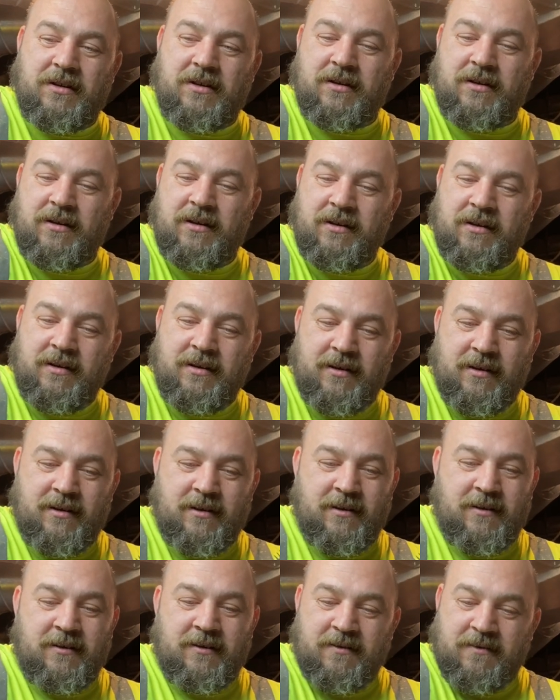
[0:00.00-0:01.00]

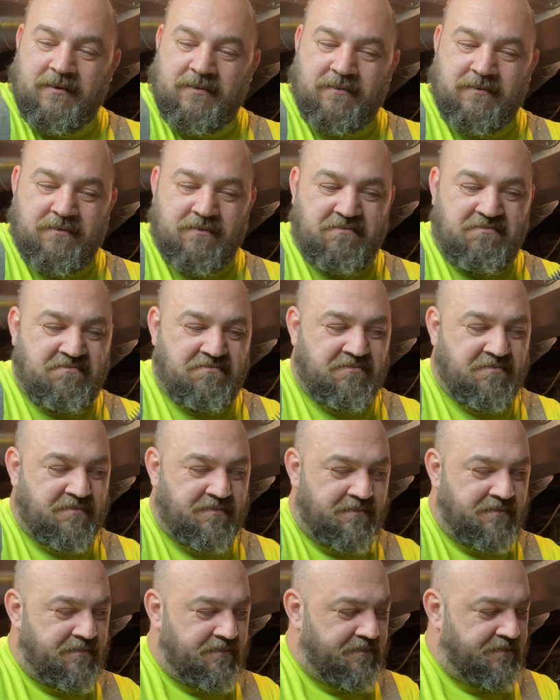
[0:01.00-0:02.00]

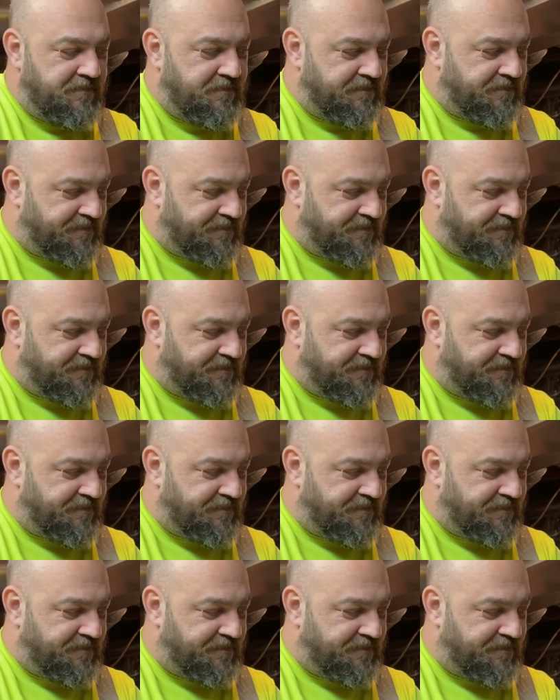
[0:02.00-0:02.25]
Nothing is said.